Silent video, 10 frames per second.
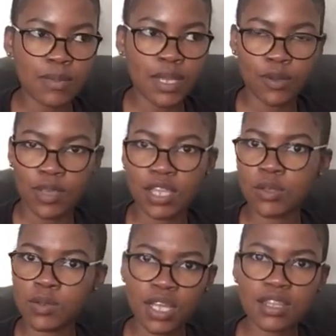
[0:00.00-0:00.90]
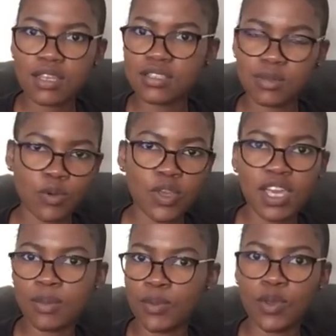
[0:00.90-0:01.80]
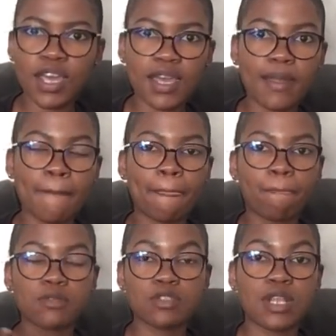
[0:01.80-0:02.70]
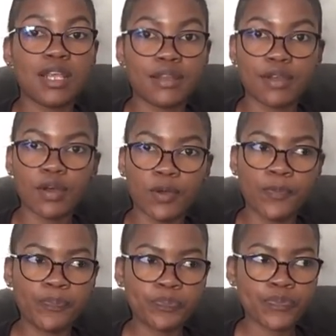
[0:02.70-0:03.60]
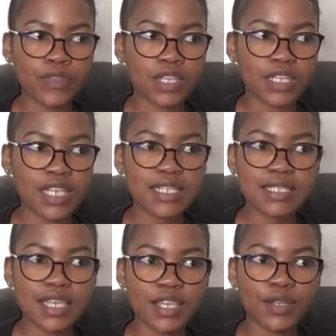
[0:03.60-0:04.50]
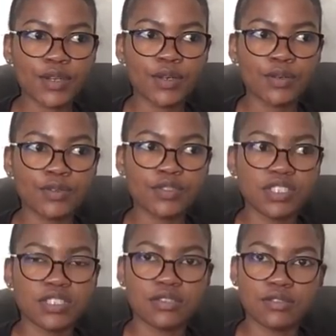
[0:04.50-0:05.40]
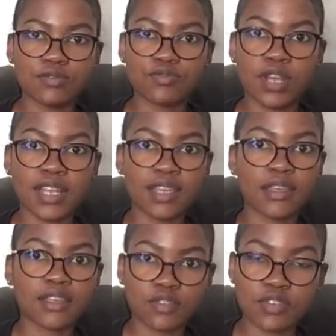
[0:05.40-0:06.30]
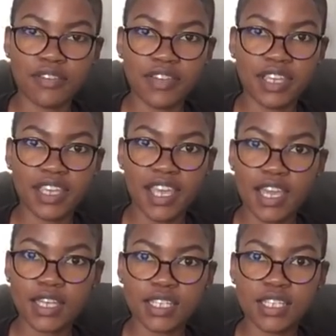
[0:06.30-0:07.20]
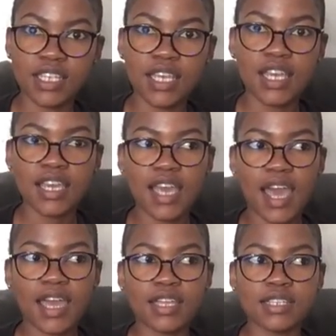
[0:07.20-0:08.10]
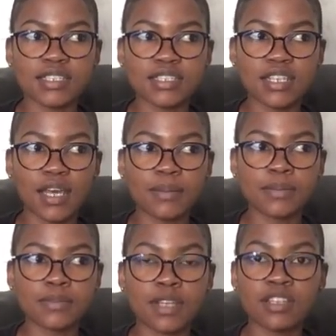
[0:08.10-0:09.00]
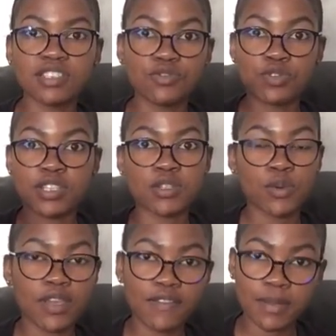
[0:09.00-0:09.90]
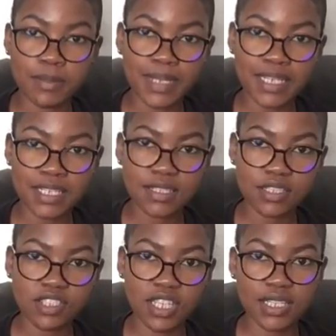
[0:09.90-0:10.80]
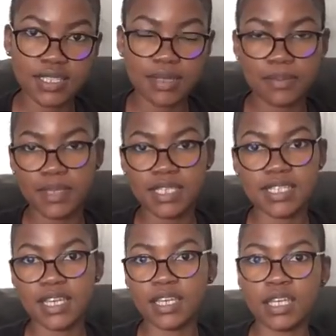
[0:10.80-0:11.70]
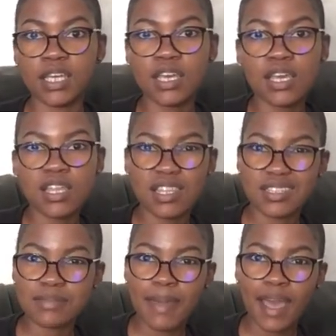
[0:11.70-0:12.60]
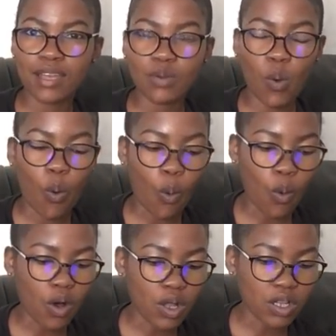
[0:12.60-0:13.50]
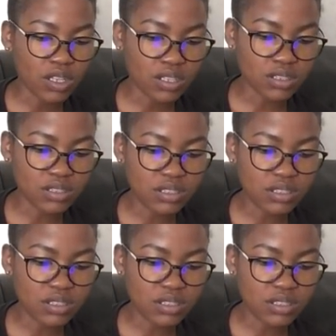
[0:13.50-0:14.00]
them like, okay, no, nothing, I'm okay. So they let her go. Next thing you know, she's running in traffic again, and now she runs away from the police, and she ends up meeting this man called,